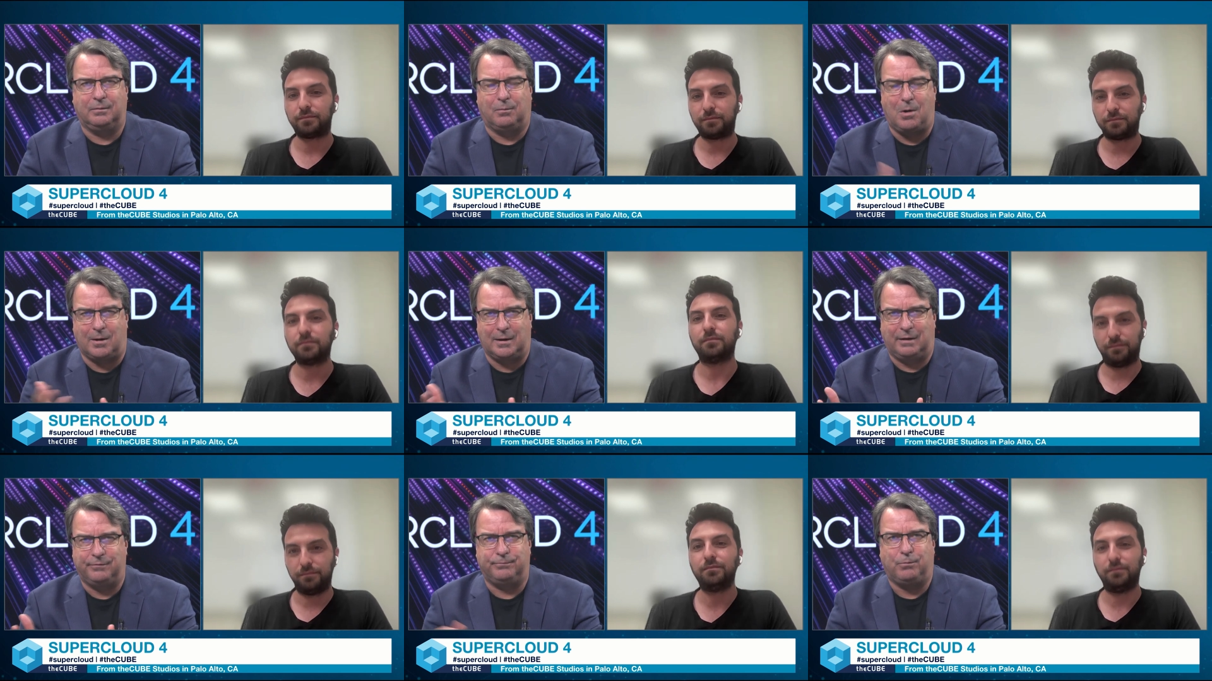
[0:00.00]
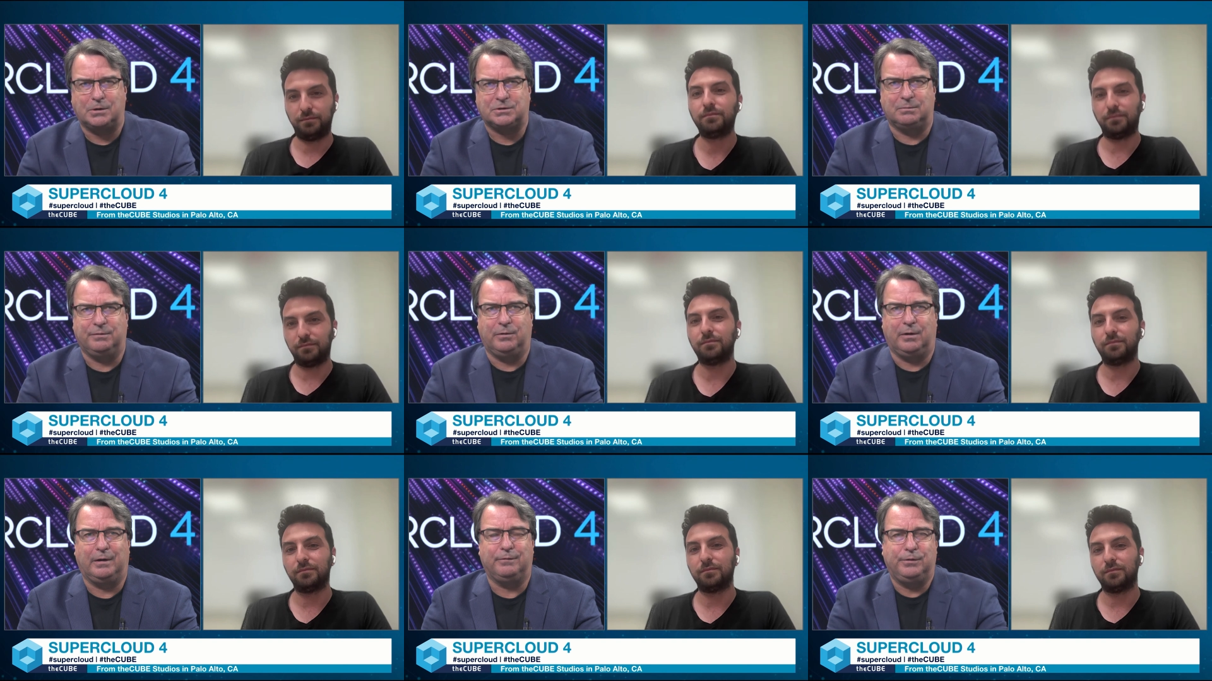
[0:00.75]
Speaker 1: market. I've watched some of
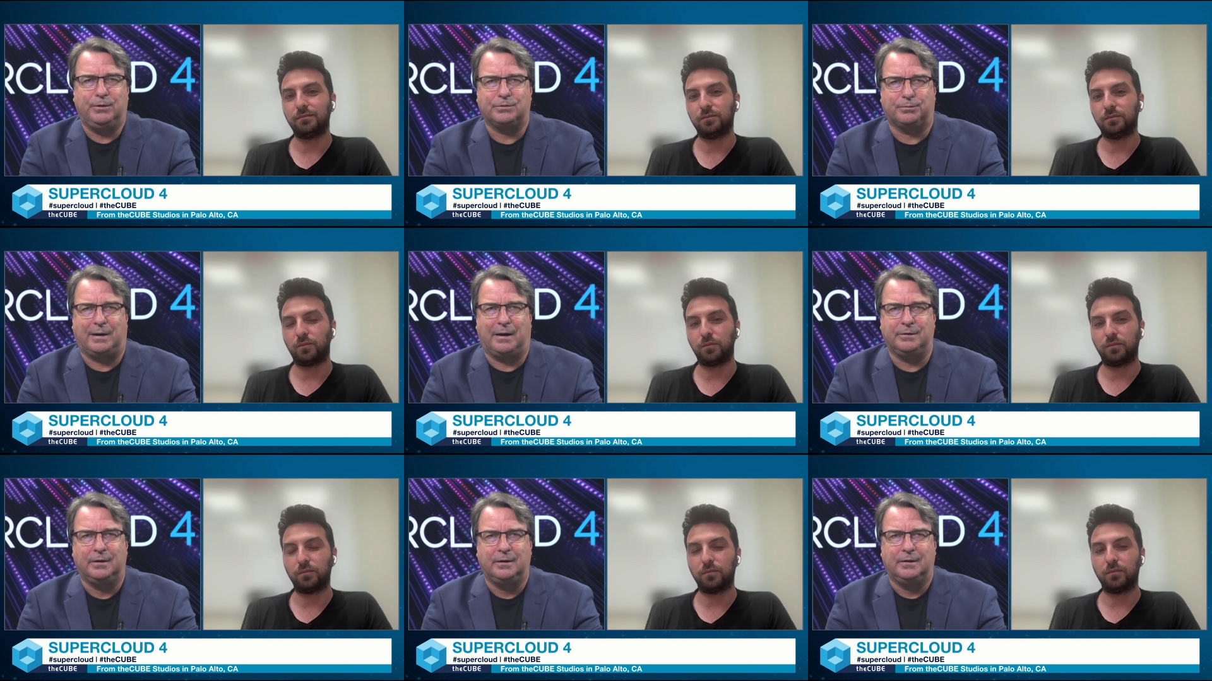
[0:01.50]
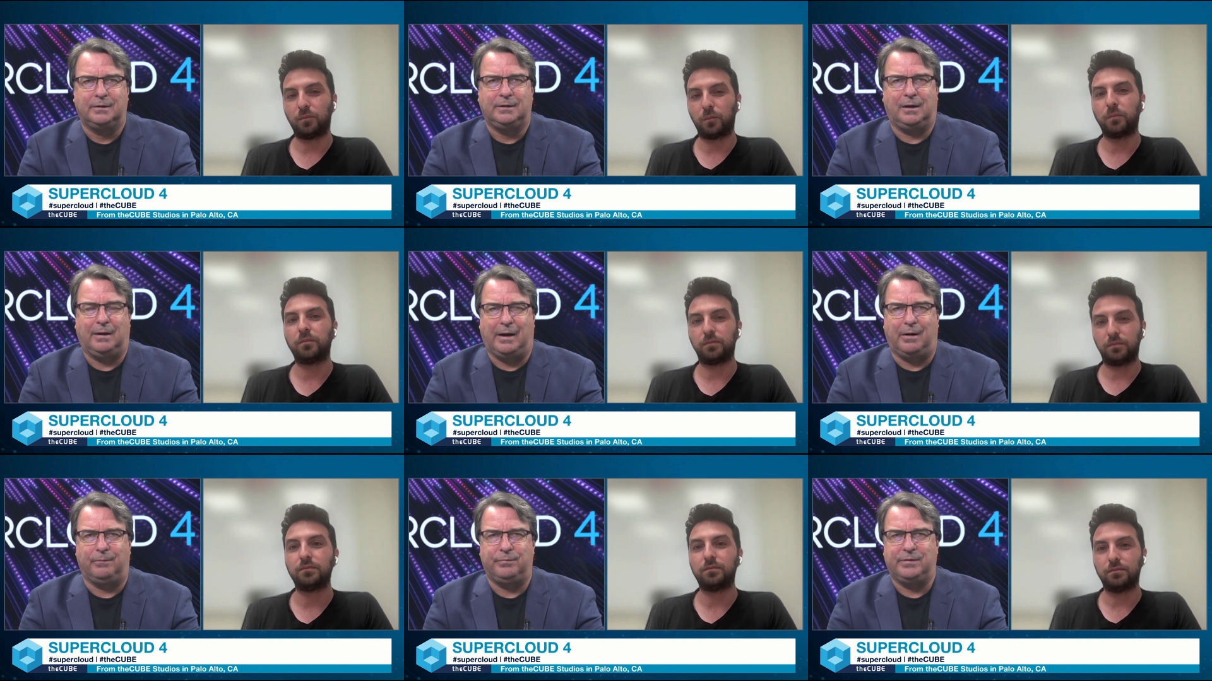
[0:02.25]
your interviews around, you know,
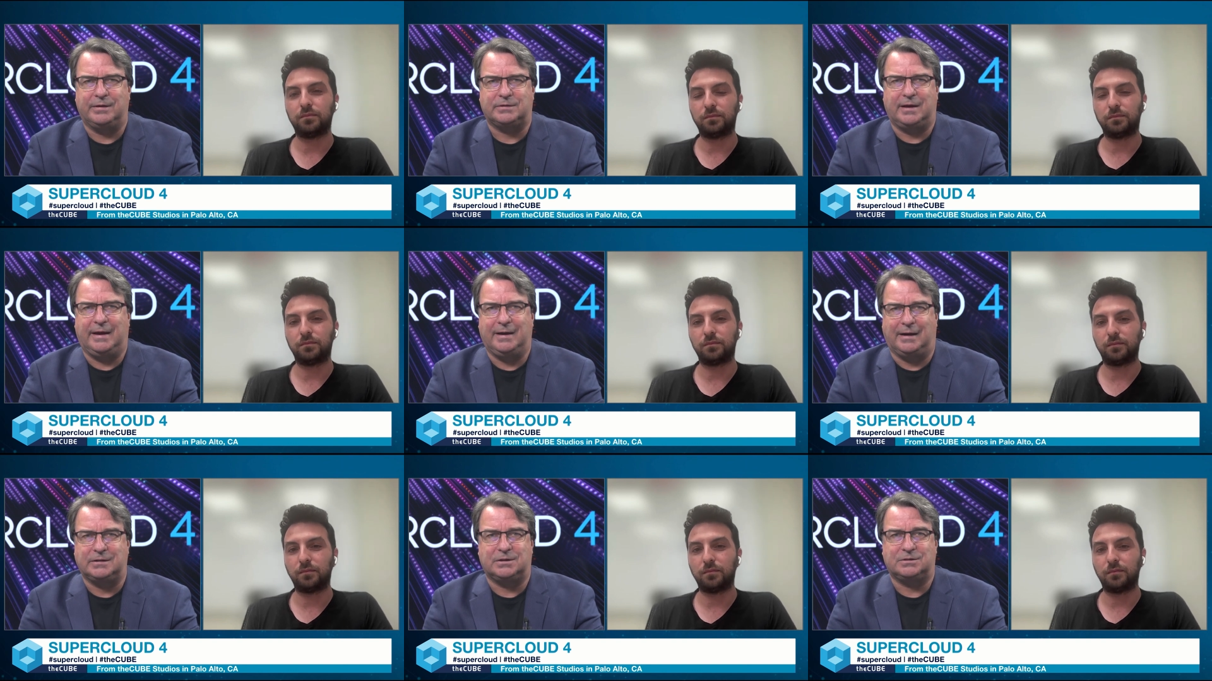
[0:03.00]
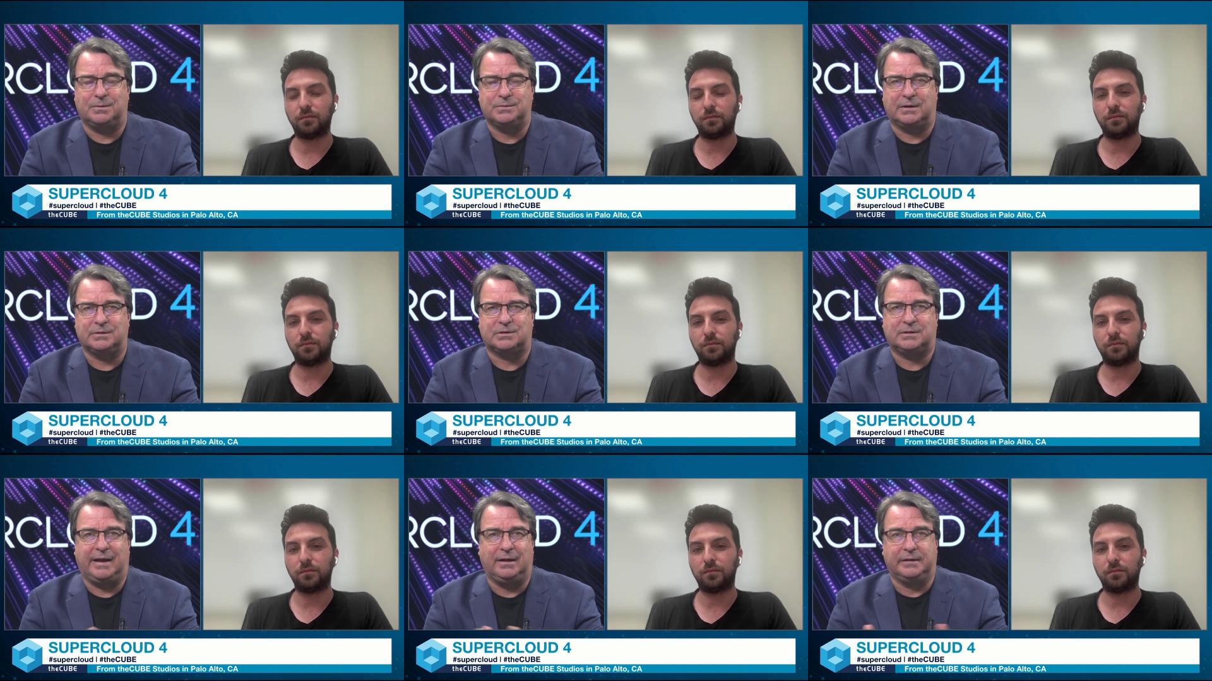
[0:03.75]
how this AI systems can
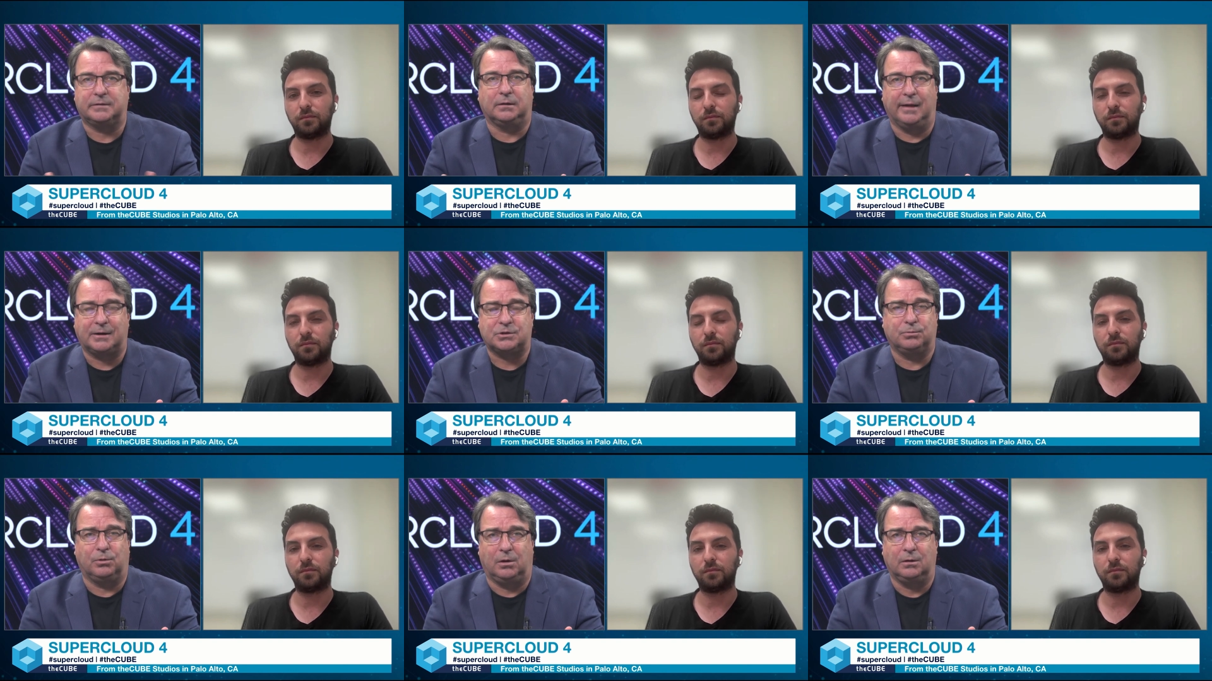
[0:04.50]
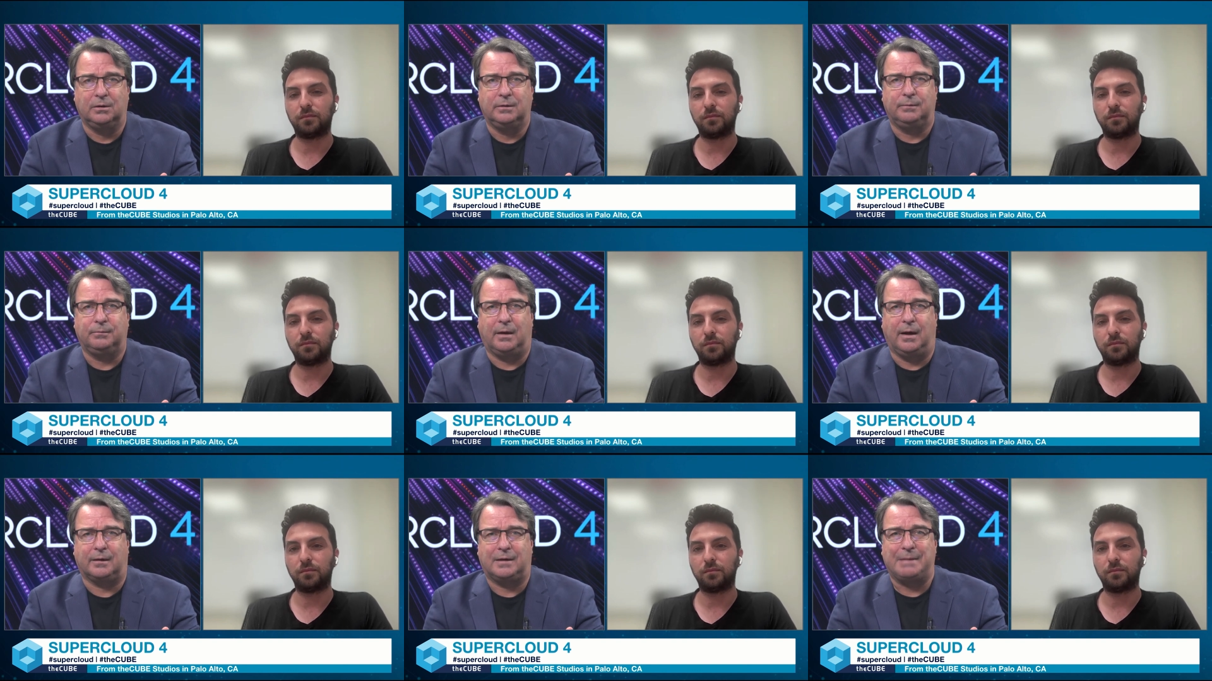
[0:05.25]
scale intellectual
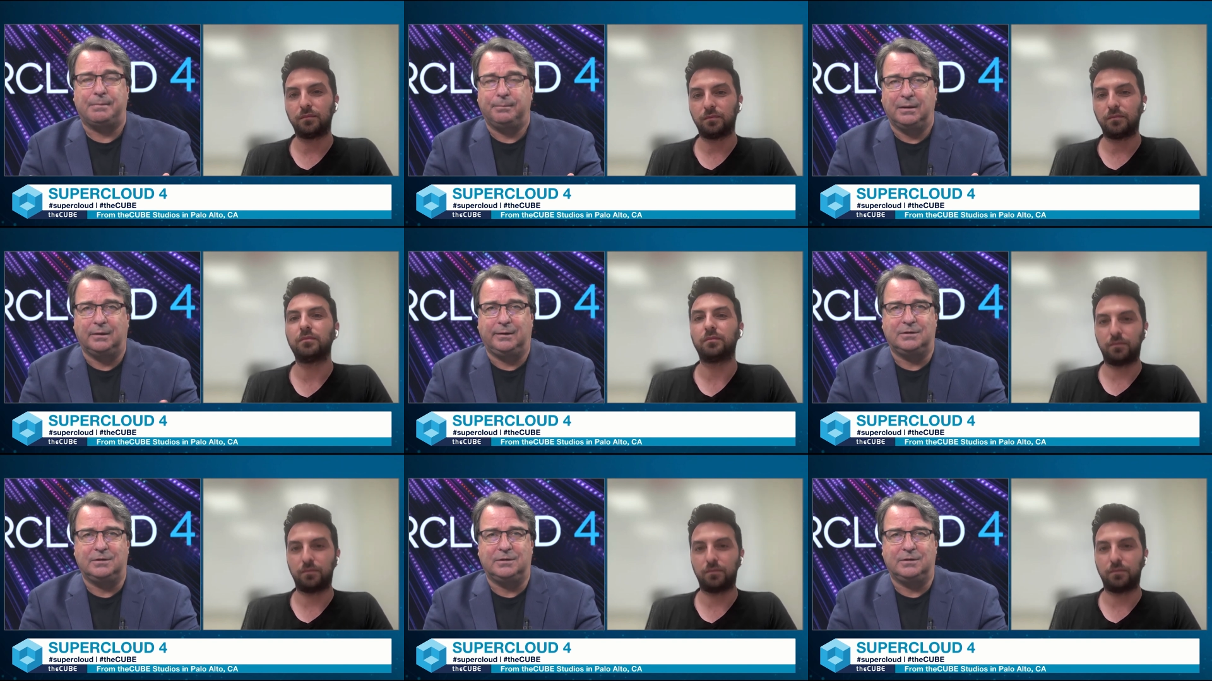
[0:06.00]
capabilities,